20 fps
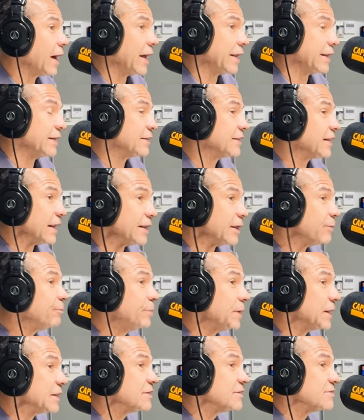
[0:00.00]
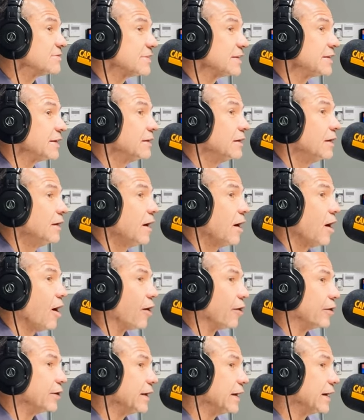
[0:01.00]
and a Taliep Petersen
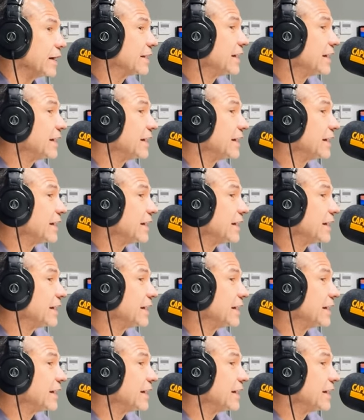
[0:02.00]
on uh,